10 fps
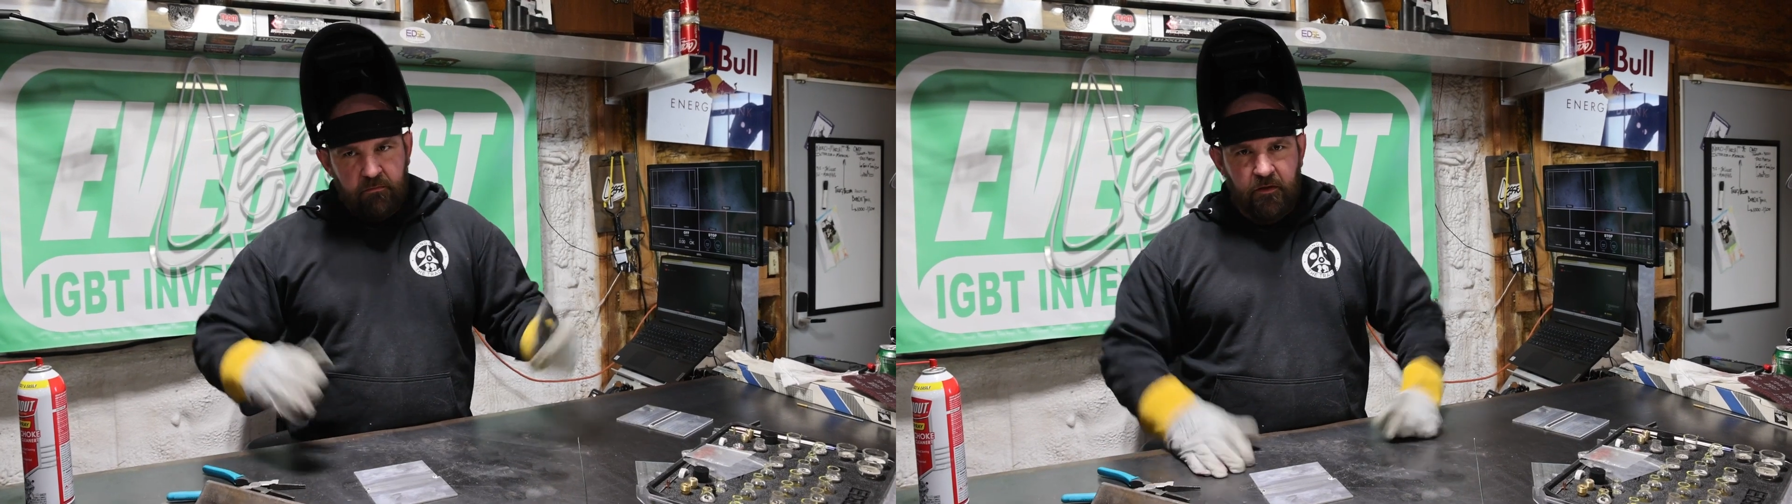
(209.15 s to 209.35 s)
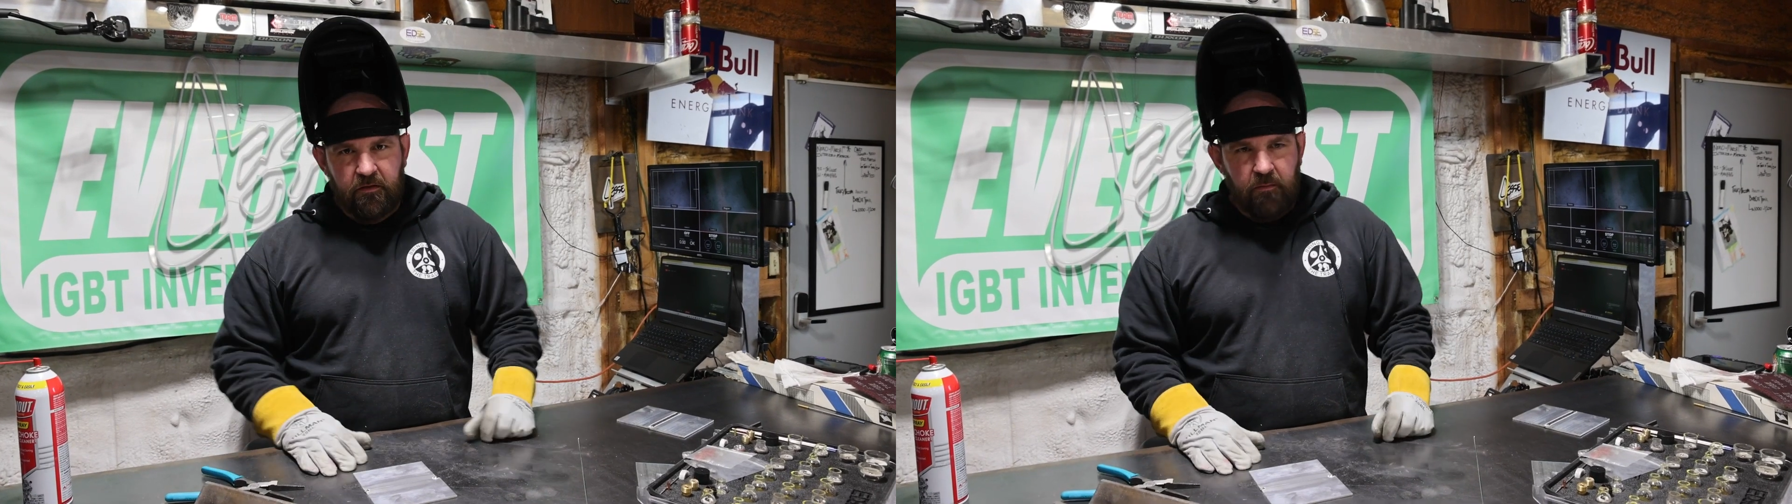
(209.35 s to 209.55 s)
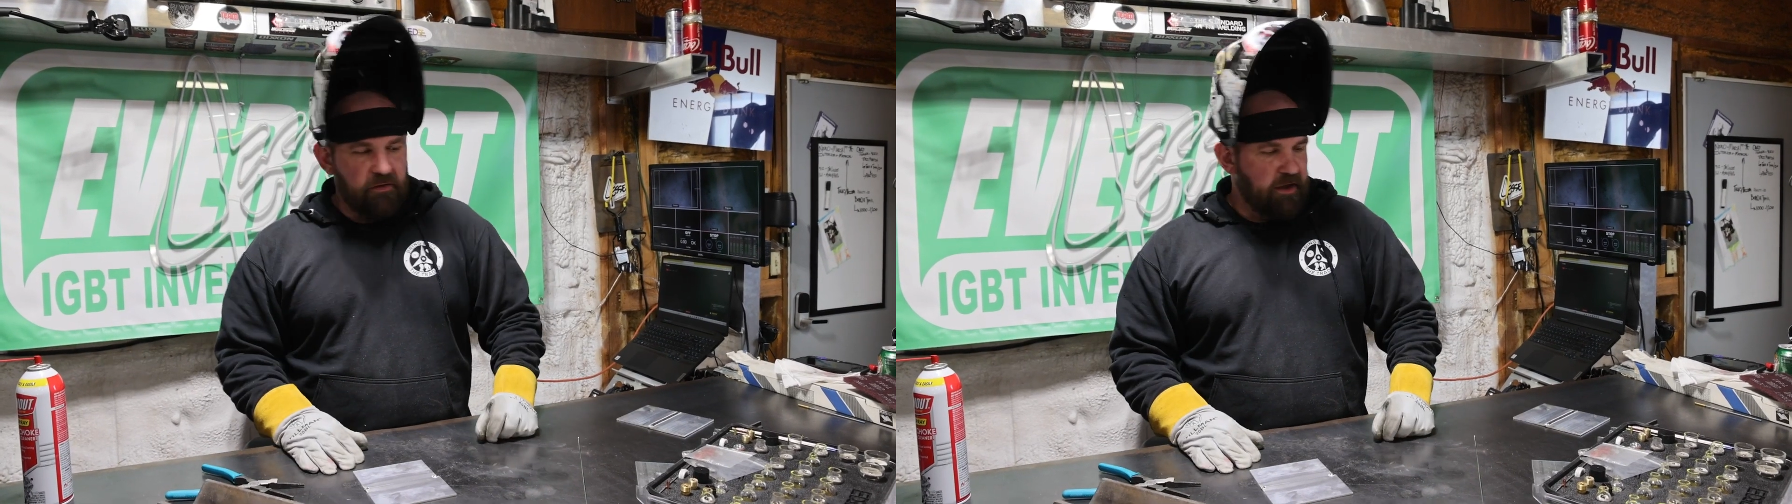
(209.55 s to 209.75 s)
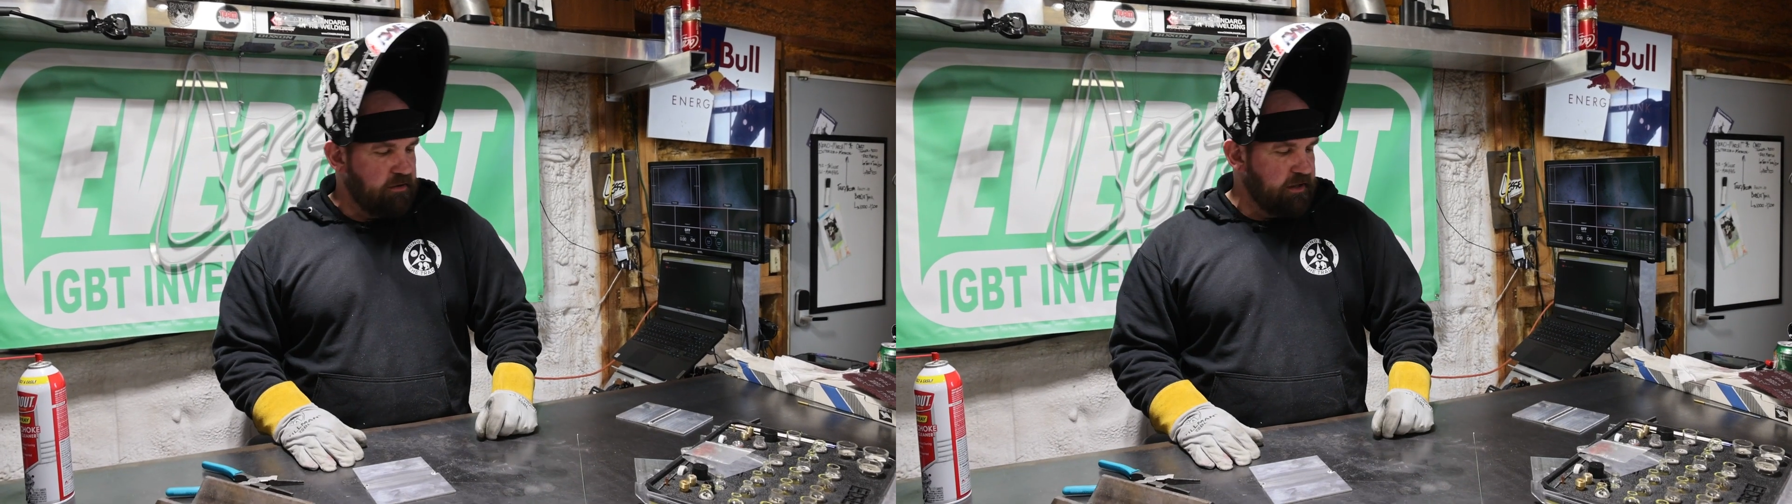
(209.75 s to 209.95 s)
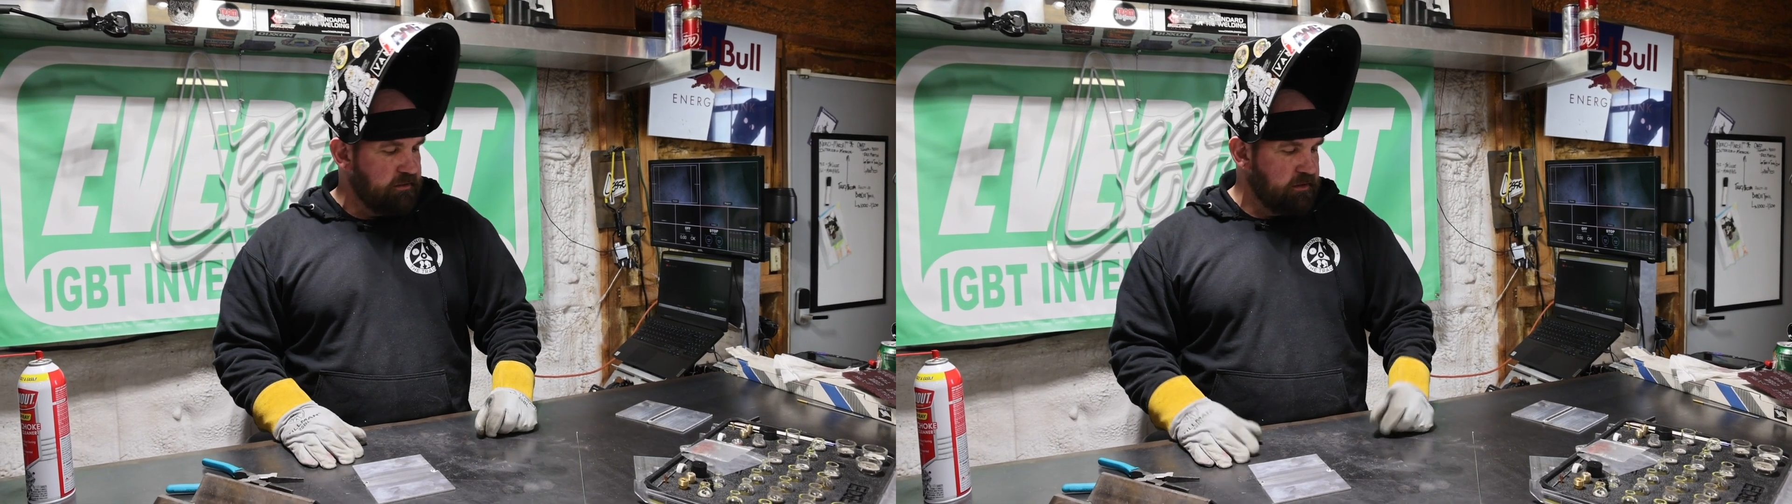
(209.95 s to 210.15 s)
the
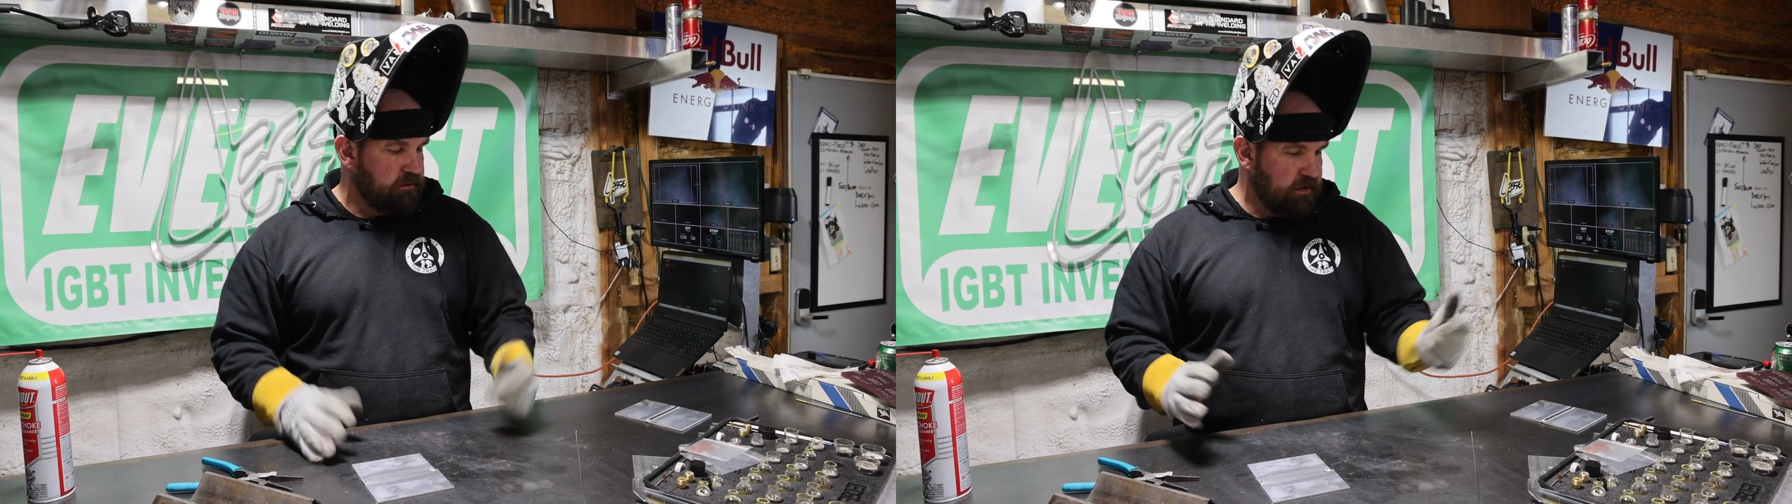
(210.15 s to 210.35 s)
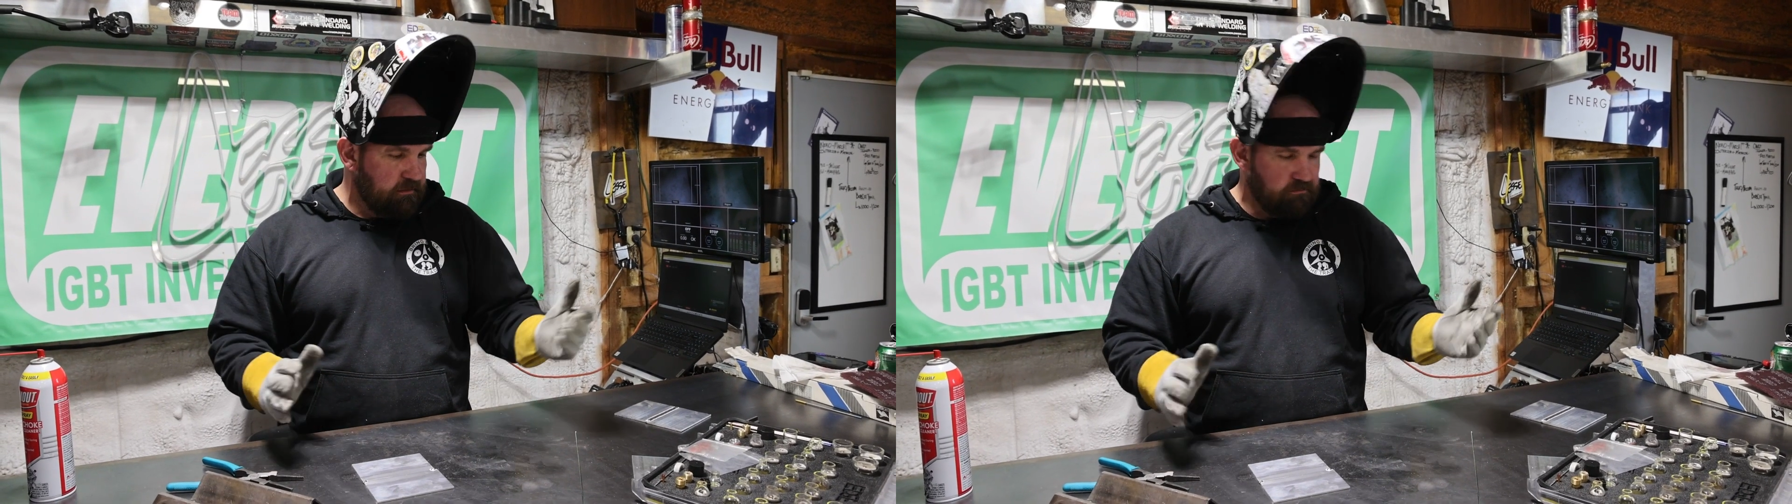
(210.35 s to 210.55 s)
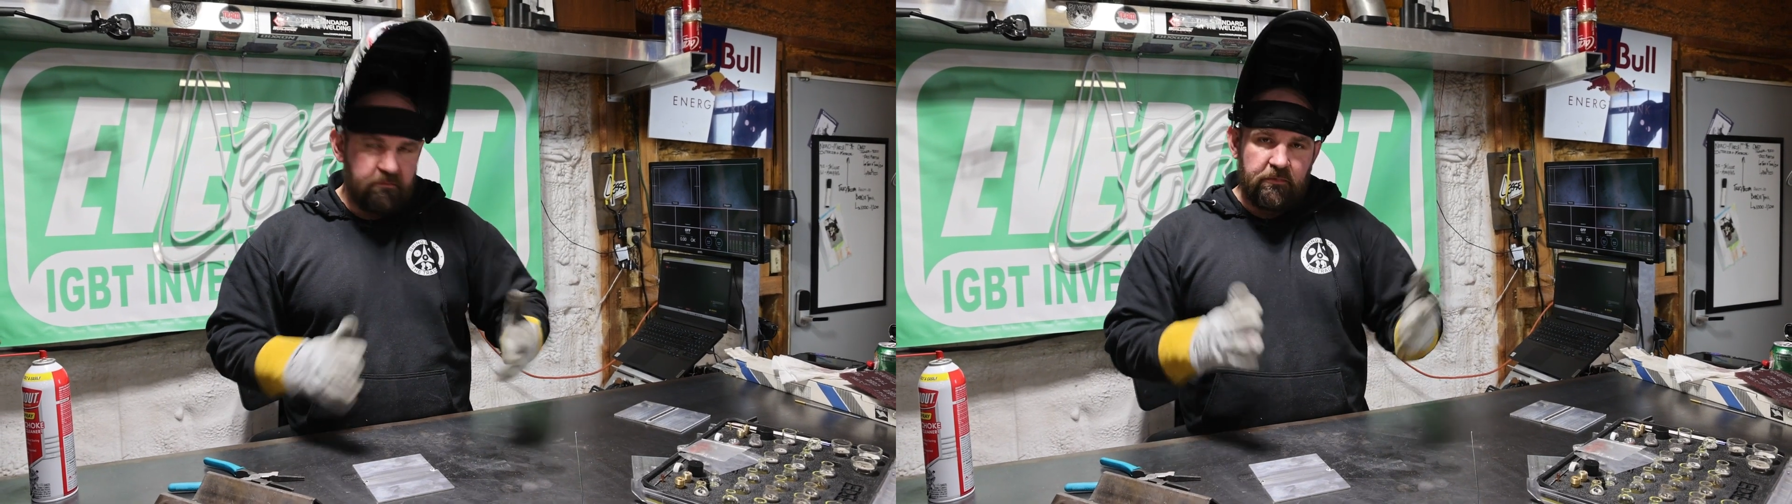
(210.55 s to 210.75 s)
similarities and